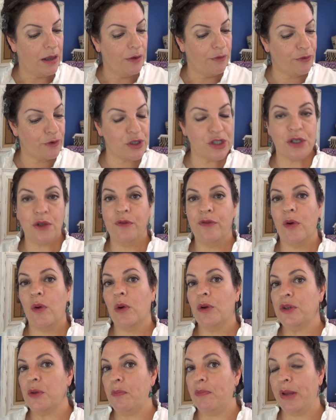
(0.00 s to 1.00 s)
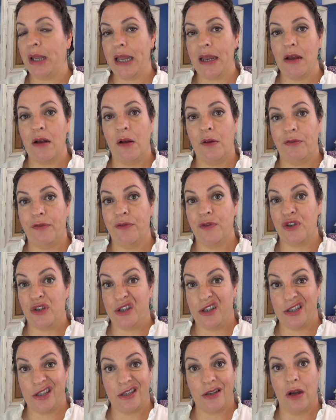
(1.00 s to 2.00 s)
First of all, the payoff
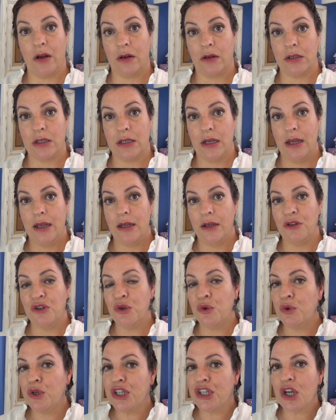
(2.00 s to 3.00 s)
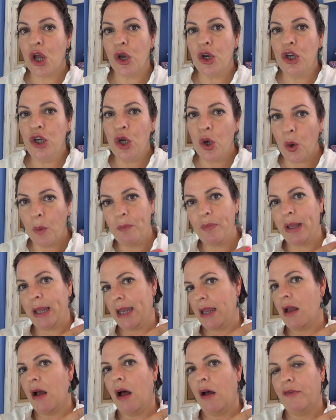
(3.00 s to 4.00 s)
sucks. There is no
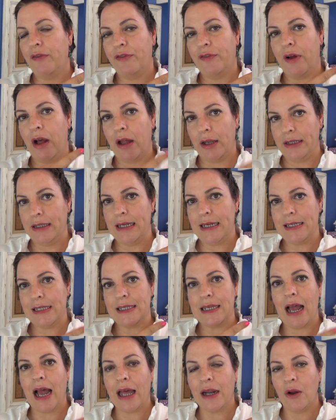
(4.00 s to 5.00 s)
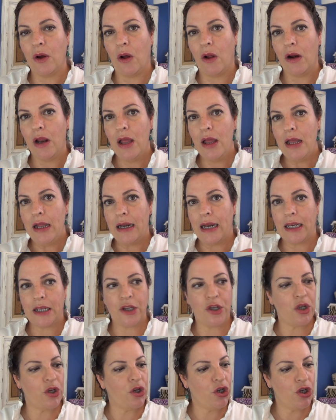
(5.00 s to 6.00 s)
payoff on this at all. Like,
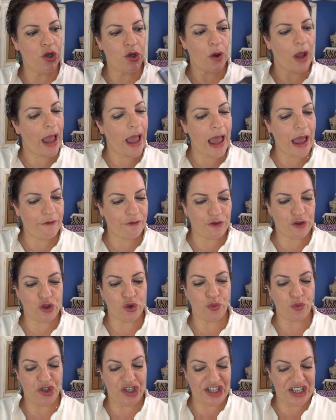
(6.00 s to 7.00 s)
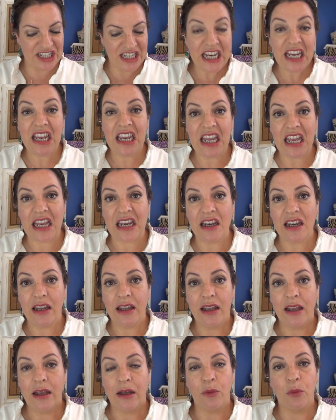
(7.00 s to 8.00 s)
you have to dig in
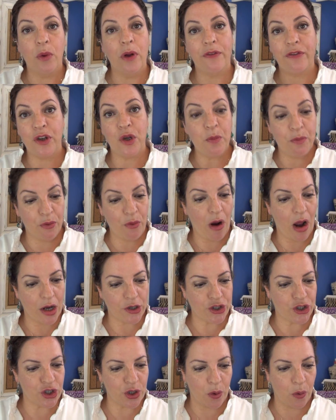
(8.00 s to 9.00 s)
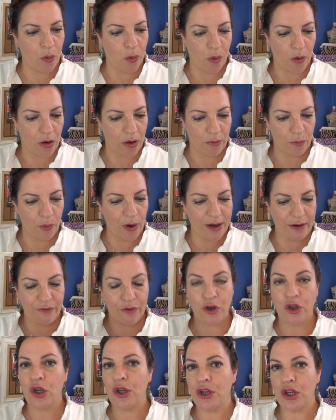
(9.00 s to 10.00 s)
with your brush or
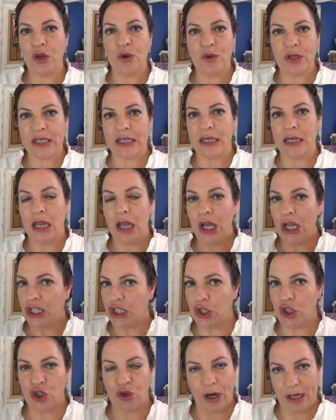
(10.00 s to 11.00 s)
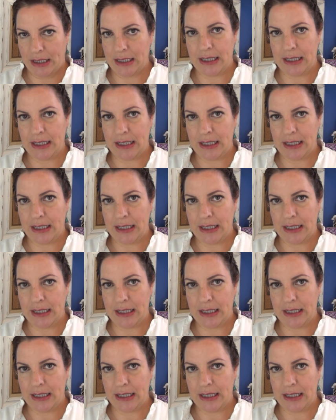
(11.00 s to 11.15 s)
whatever you're using to try